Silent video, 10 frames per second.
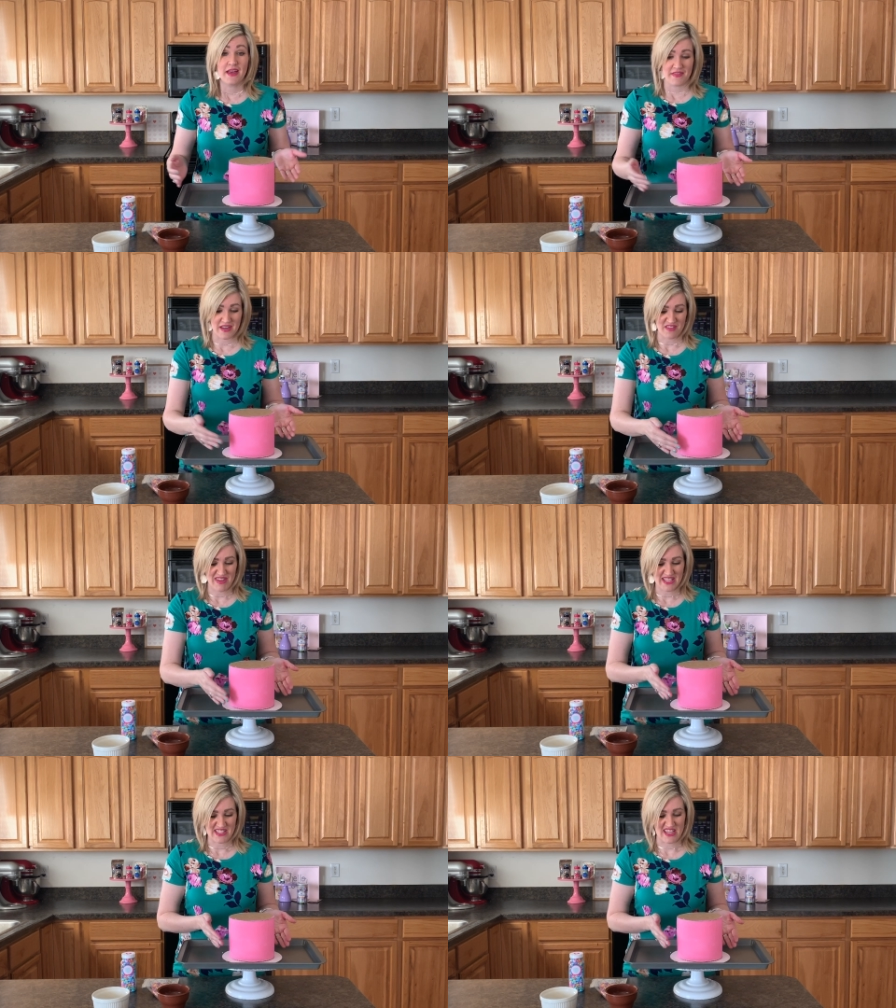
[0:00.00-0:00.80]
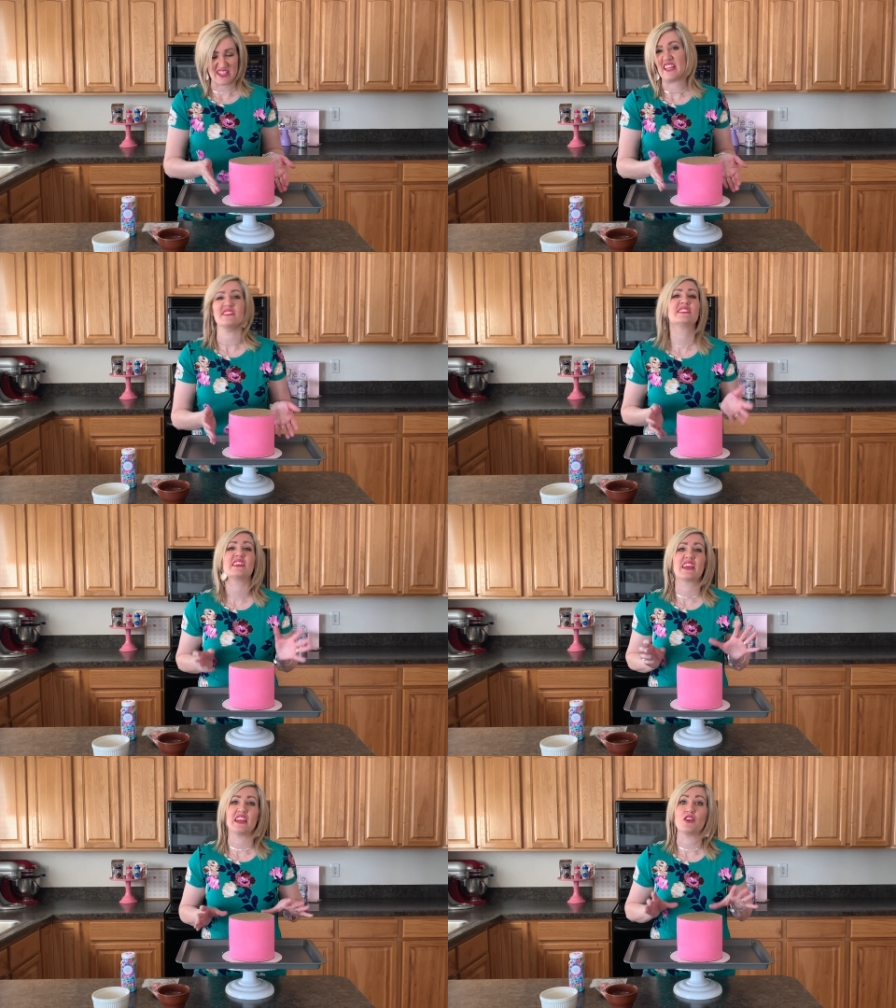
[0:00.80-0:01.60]
then it makes indents
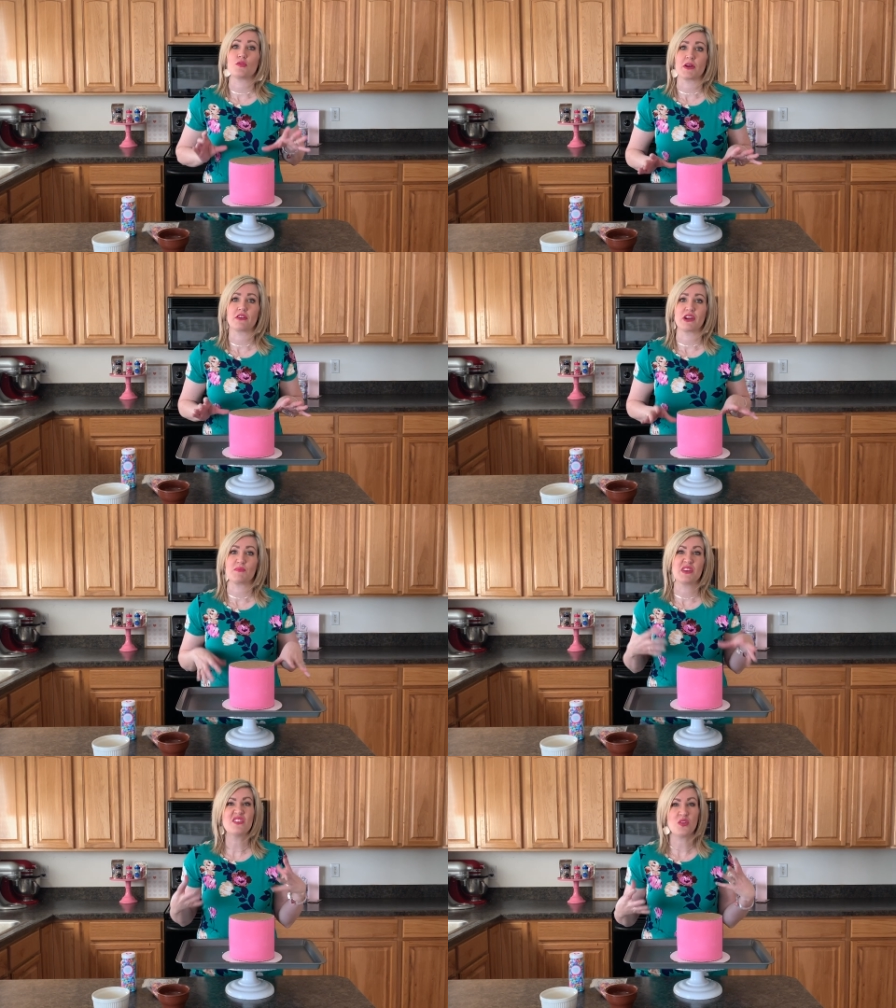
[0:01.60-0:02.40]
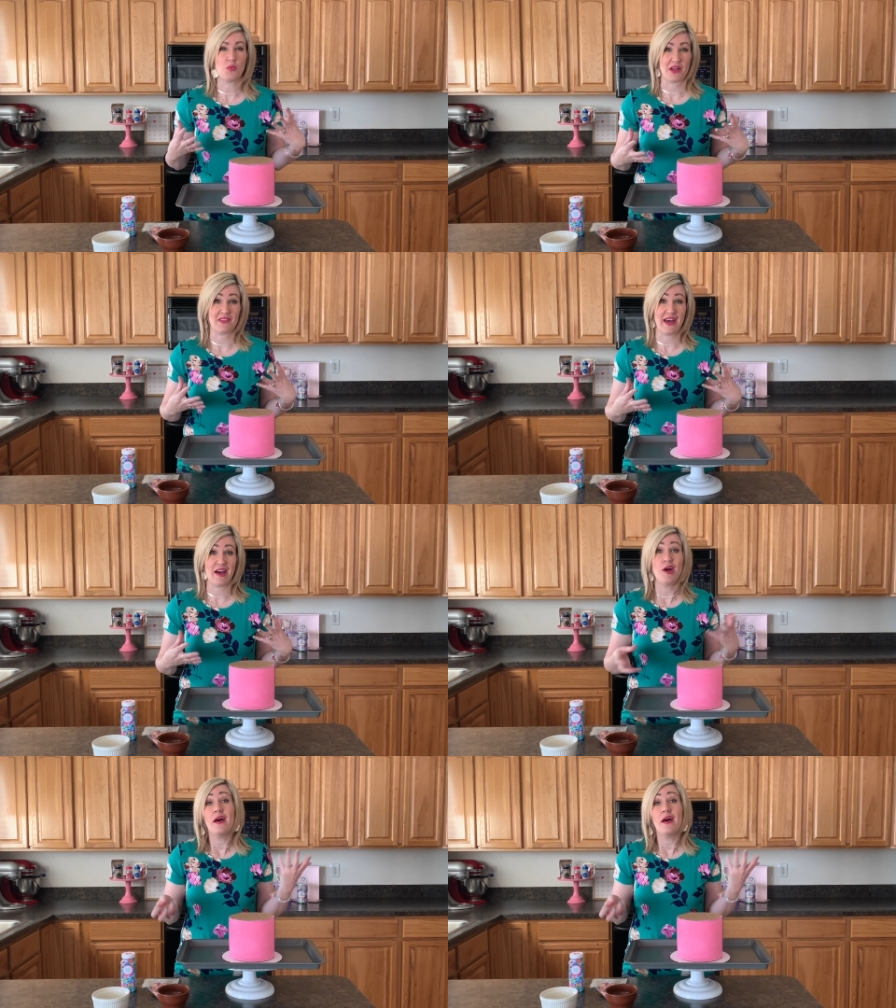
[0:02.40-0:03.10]
in your buttercream and you don't want that.